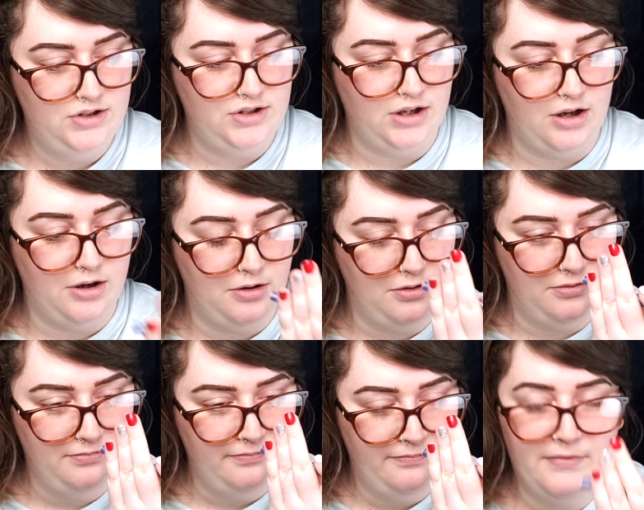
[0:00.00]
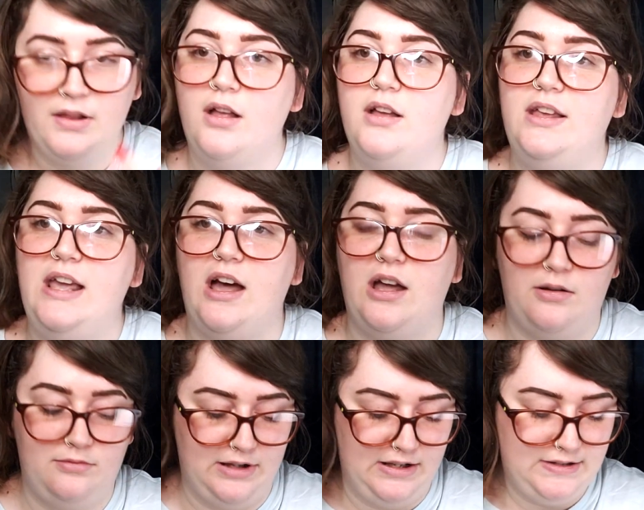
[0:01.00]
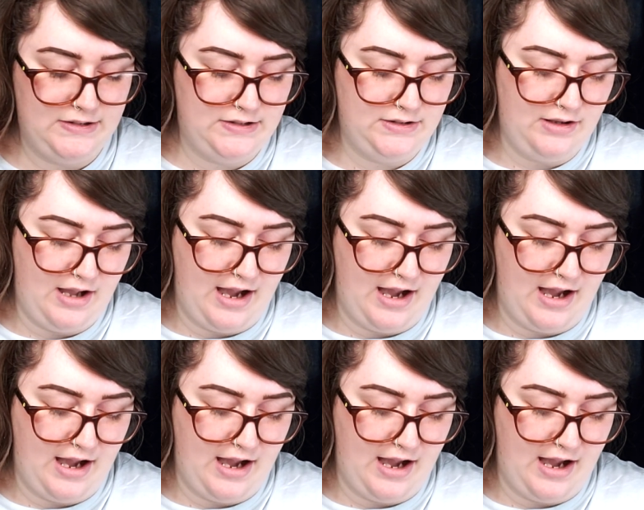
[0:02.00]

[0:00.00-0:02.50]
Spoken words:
So yeah, let's